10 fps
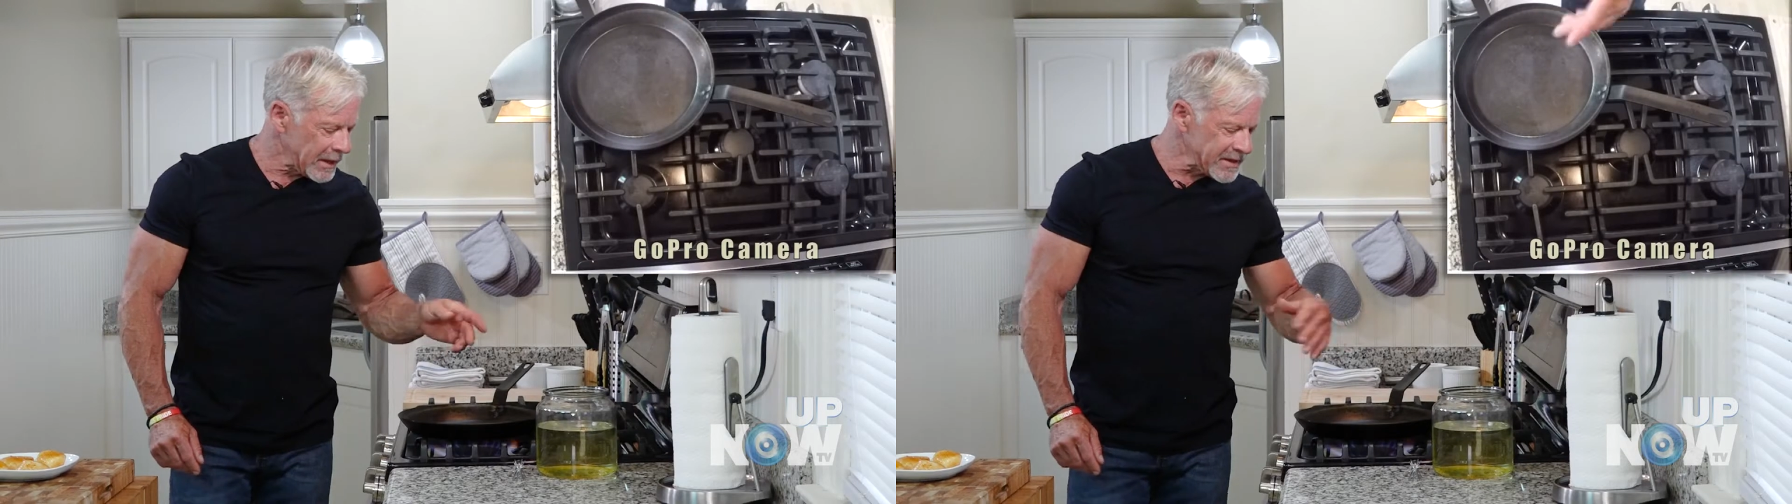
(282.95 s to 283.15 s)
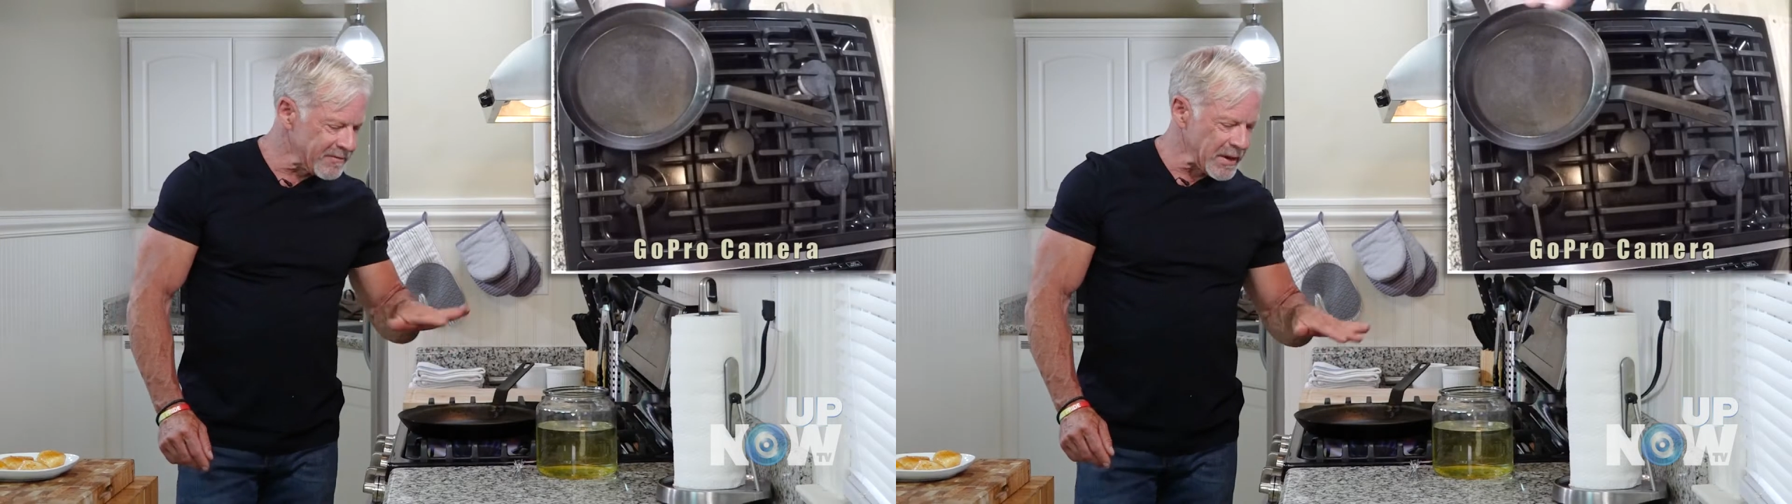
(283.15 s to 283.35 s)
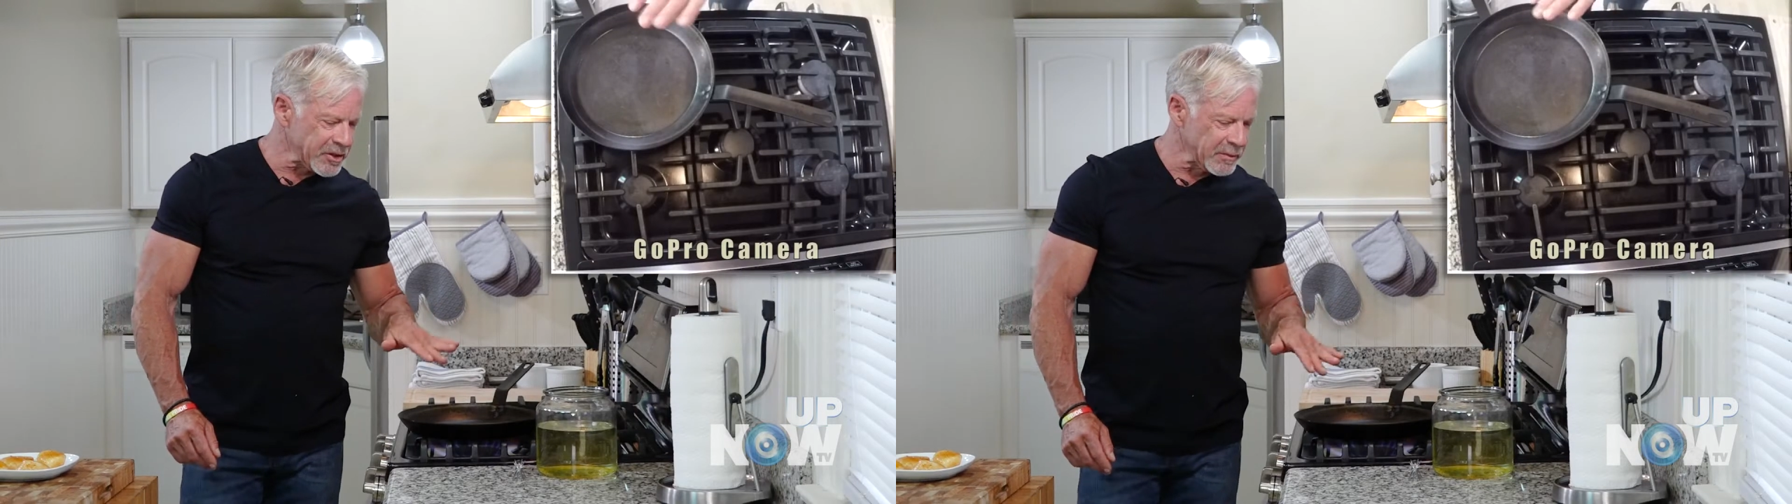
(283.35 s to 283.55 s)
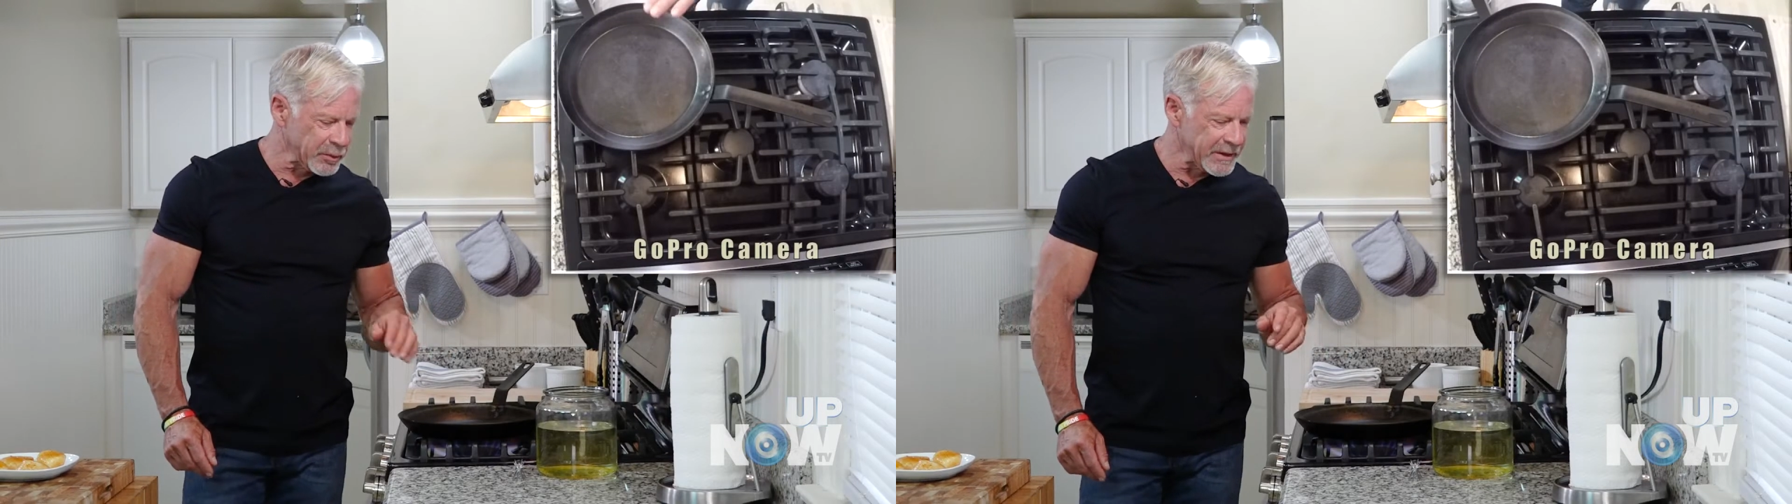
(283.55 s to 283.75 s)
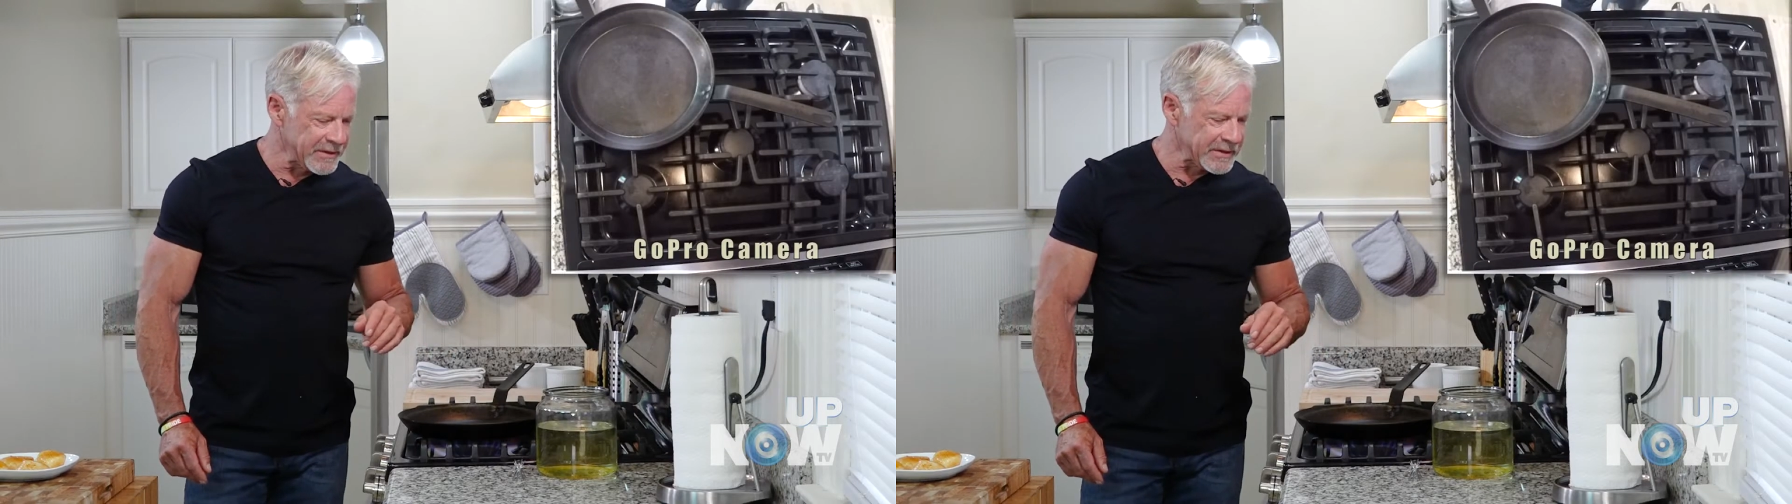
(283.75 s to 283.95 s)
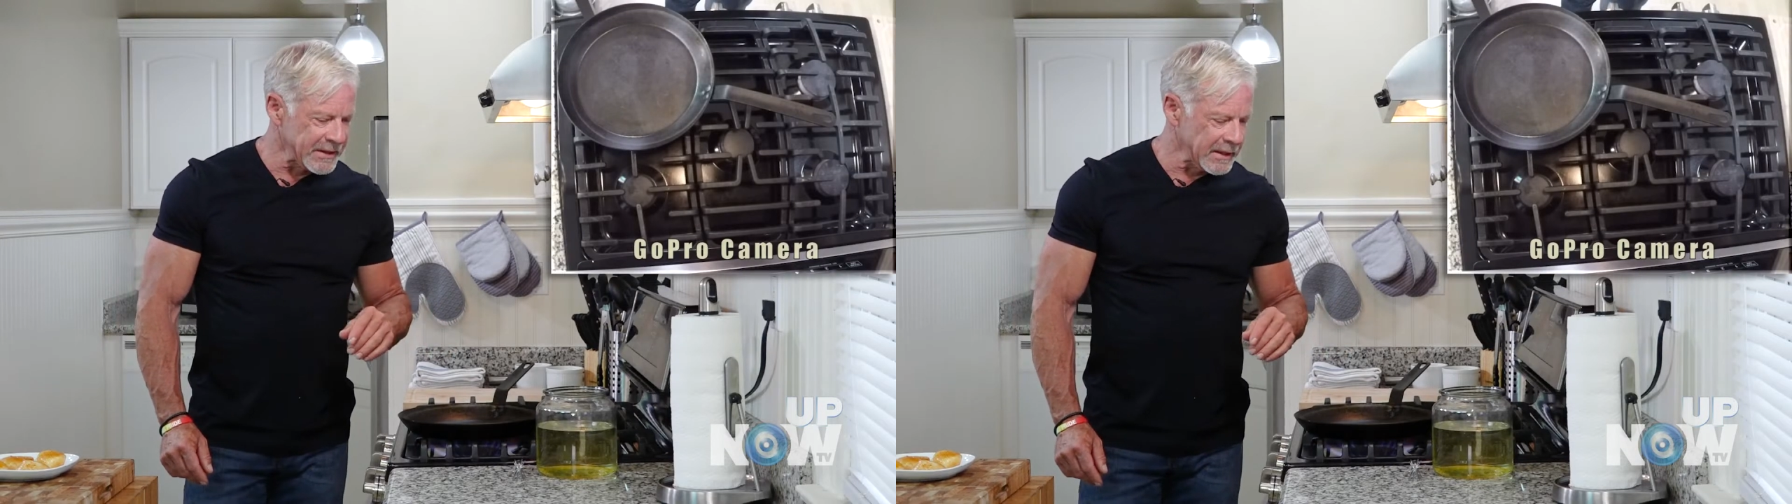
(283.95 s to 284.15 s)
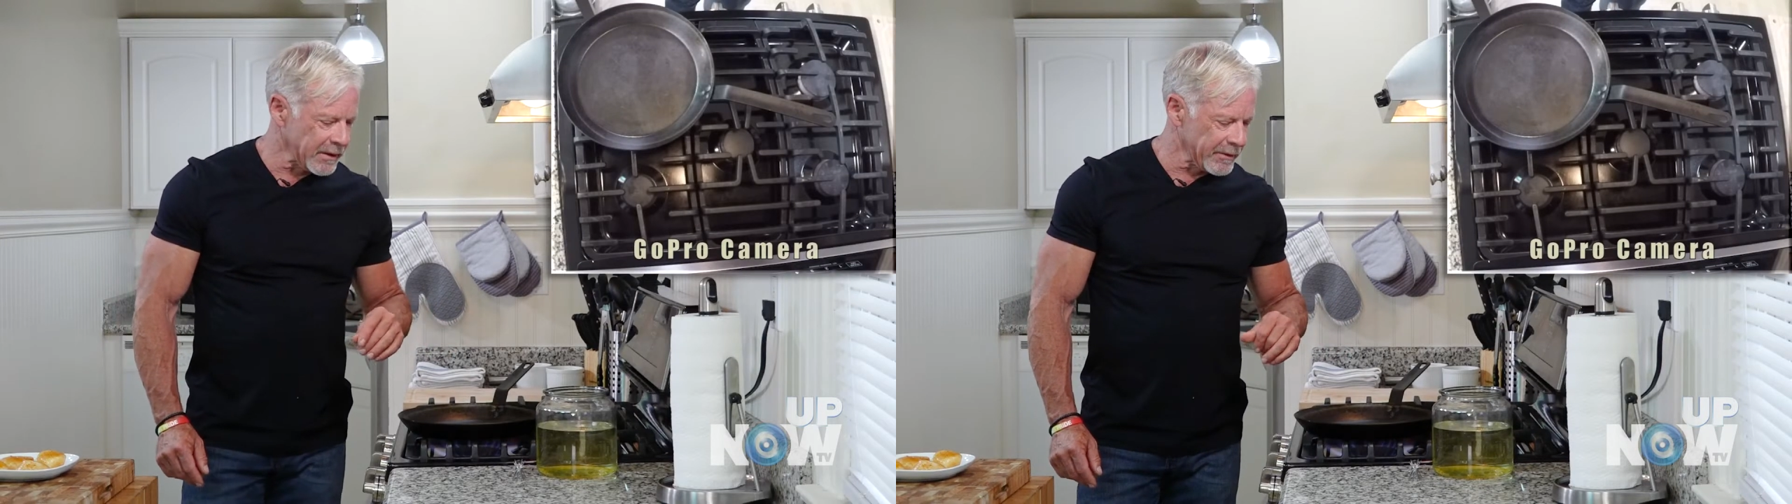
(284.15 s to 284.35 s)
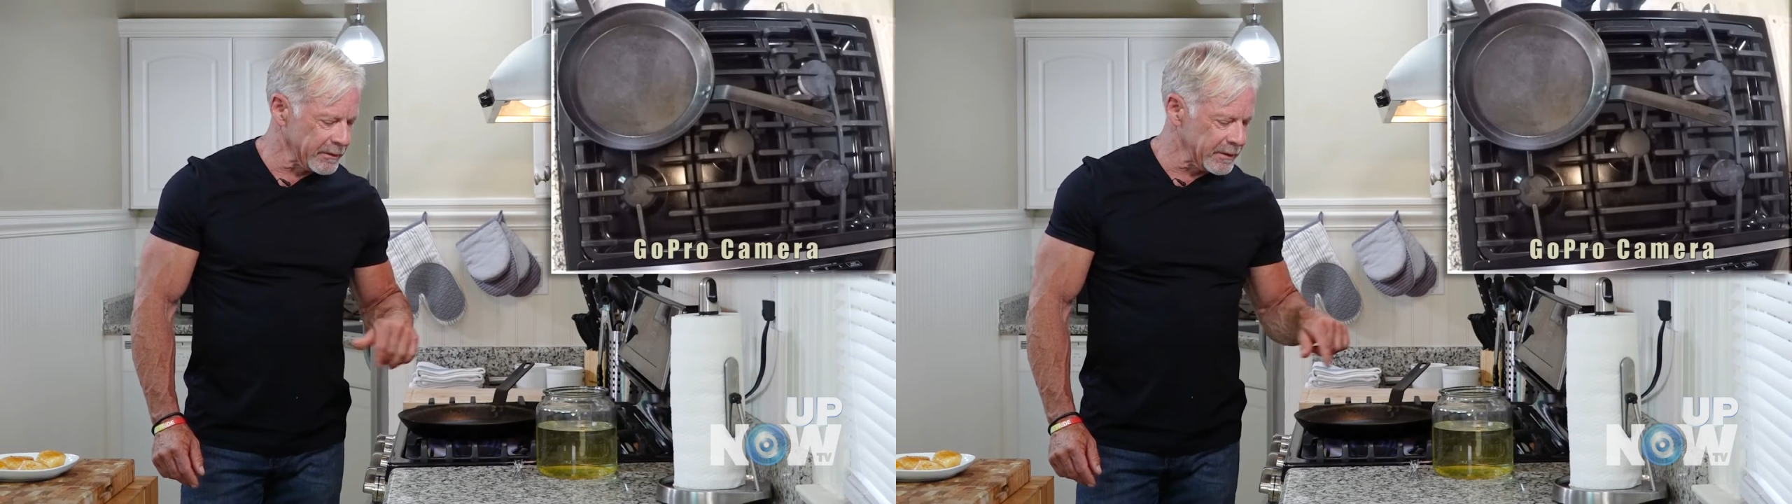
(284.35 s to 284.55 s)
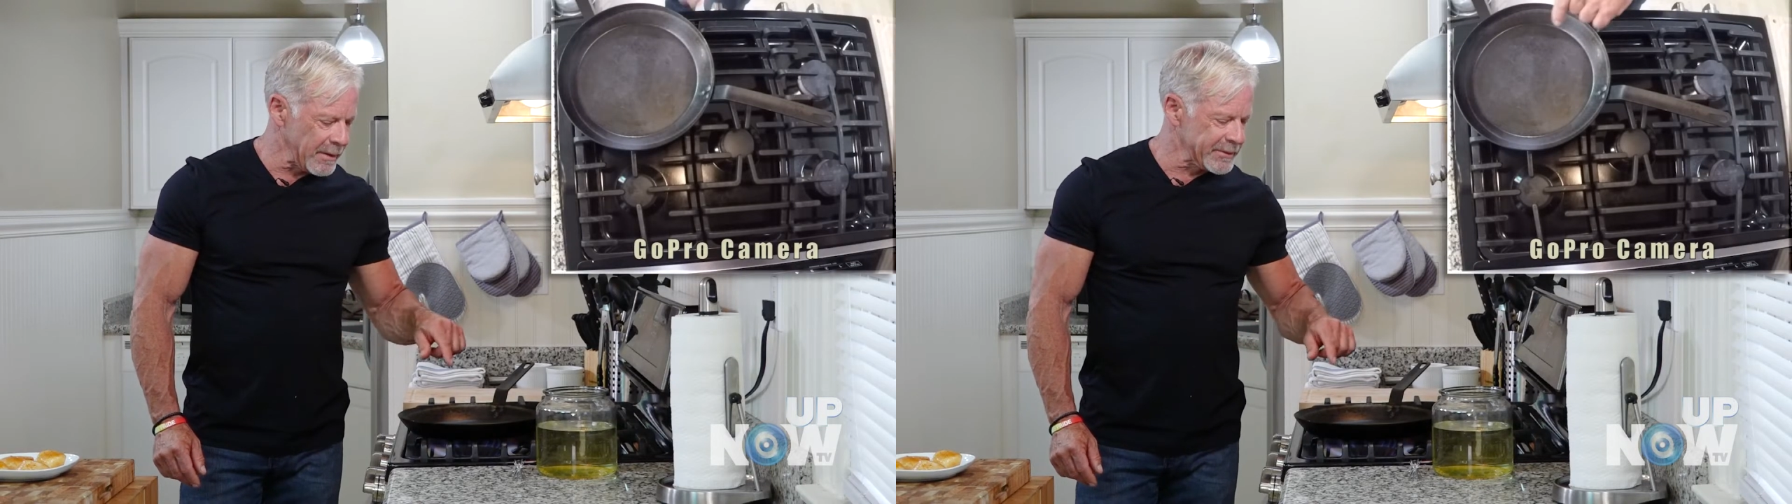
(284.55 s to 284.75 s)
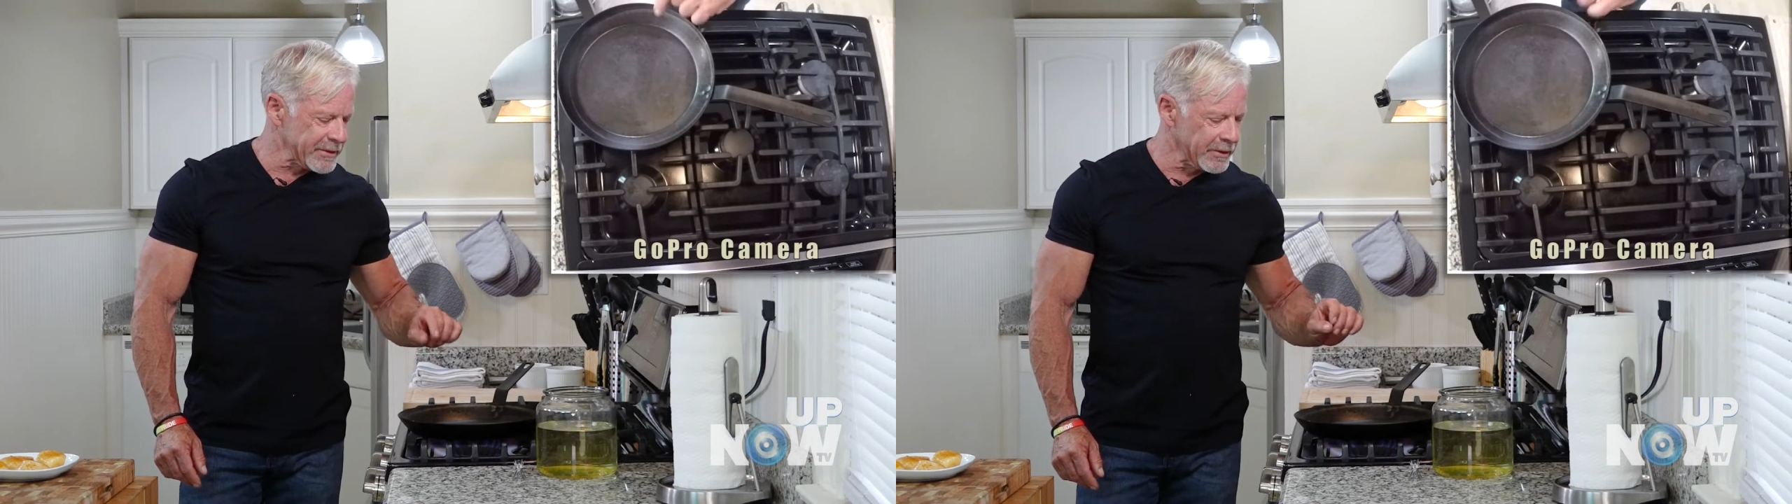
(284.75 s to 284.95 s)
As I've mentioned previously in other
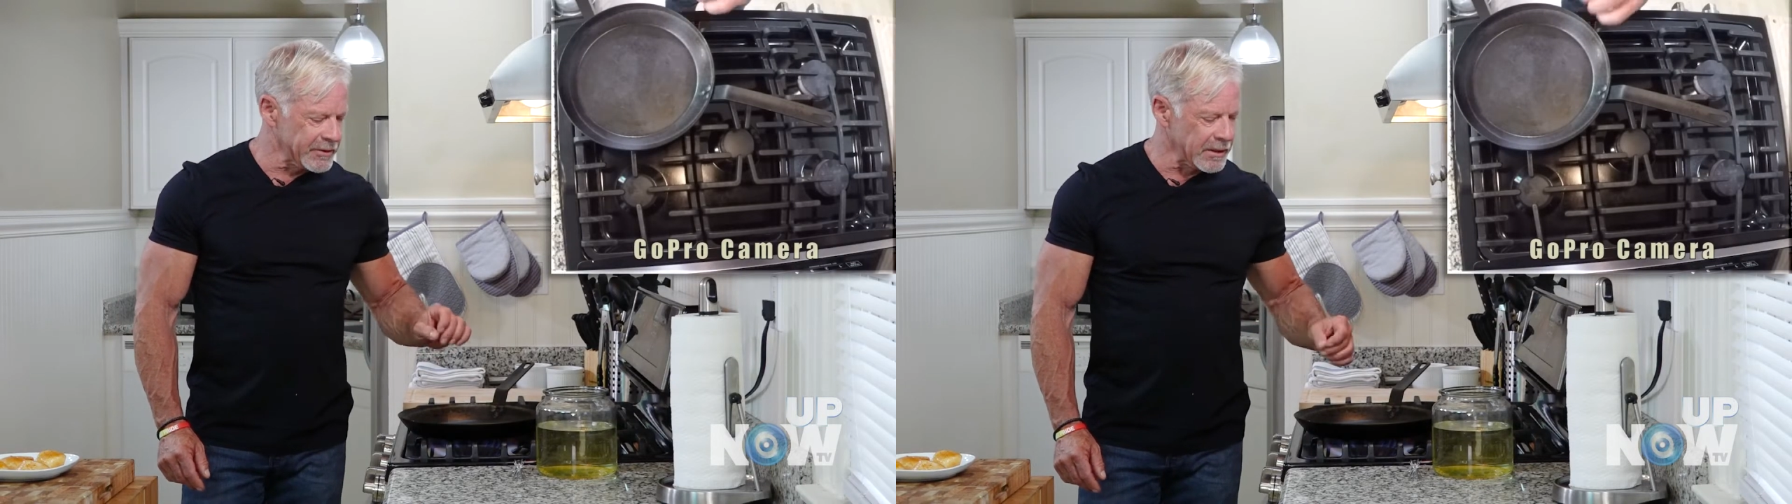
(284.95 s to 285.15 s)
episodes,